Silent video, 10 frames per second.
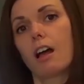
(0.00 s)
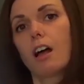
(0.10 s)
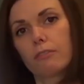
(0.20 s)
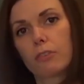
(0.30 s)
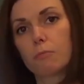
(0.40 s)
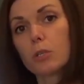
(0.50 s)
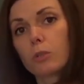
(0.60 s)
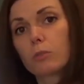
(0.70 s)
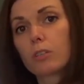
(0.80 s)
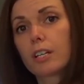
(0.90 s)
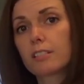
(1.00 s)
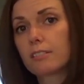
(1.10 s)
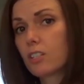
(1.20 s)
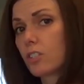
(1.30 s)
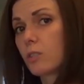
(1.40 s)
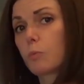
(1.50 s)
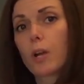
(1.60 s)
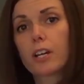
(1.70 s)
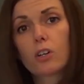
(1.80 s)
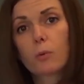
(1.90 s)
of the moon, such as
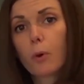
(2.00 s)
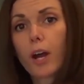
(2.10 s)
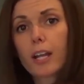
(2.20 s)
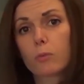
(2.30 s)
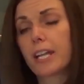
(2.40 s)
predator-prey